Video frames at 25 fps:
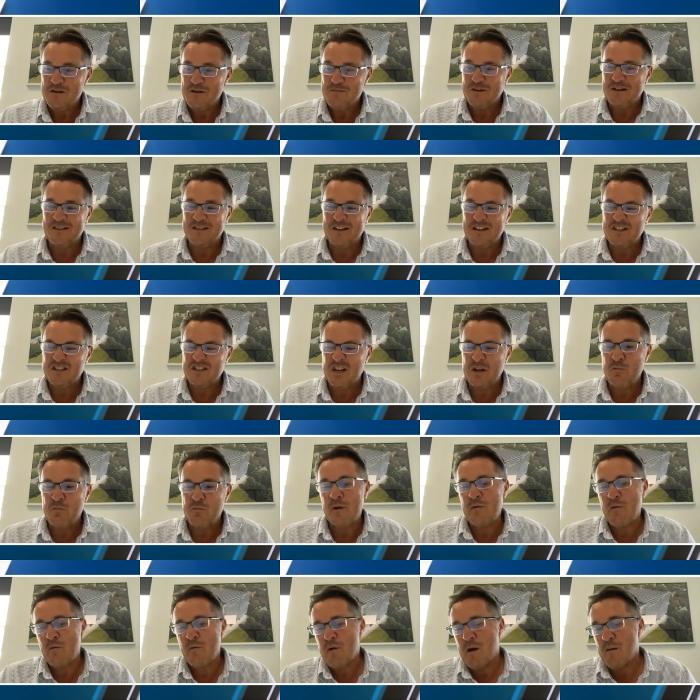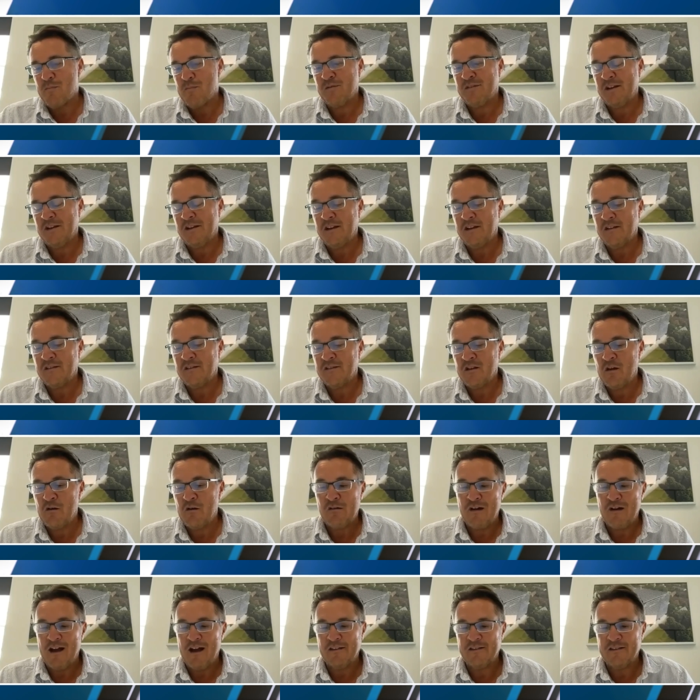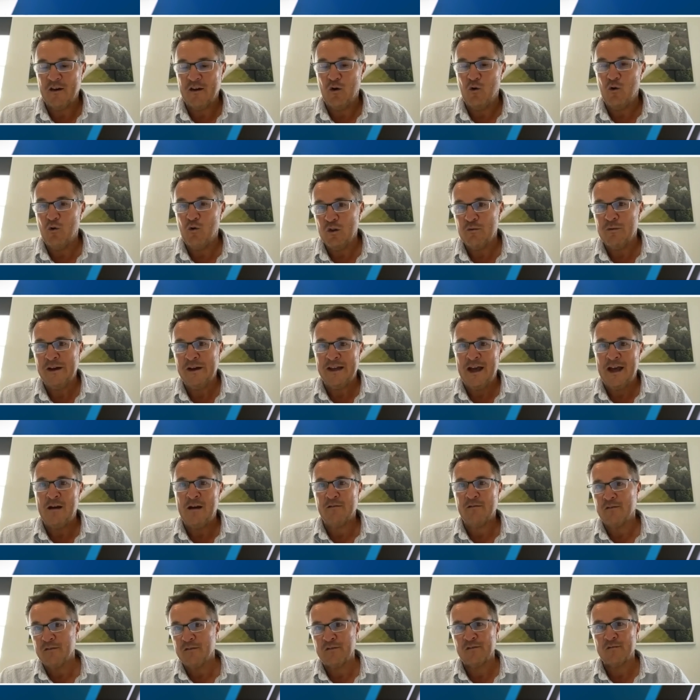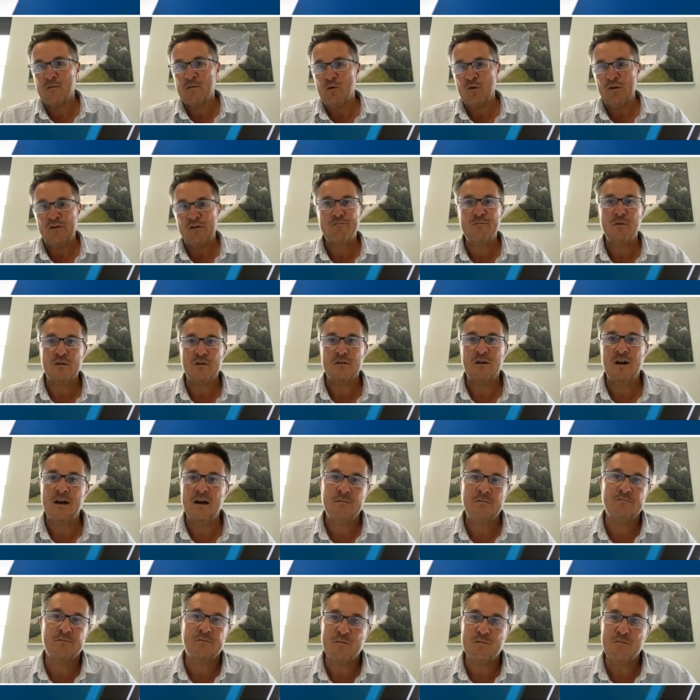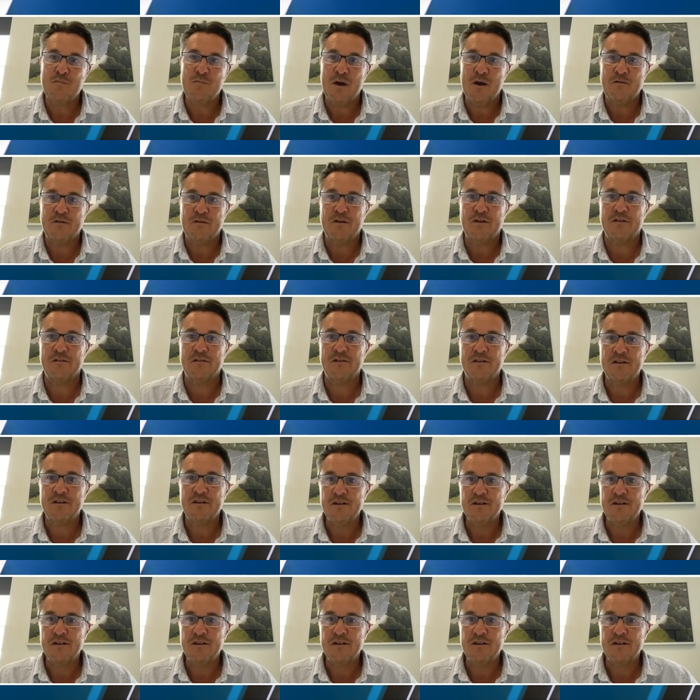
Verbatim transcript: But essentially, we were representing a solar asset all the way down to the smallest um, component